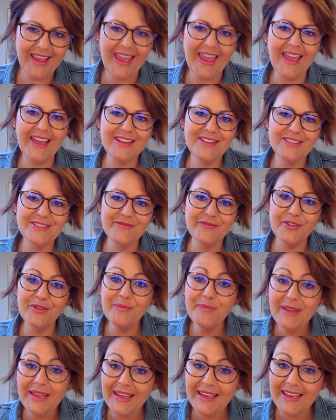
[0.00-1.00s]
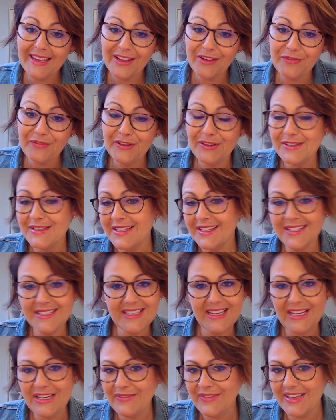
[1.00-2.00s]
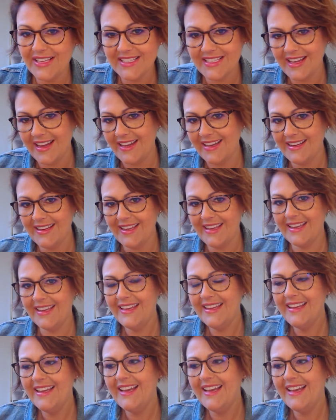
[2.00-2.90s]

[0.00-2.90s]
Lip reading: And for me, it feels like a ton of anxiety.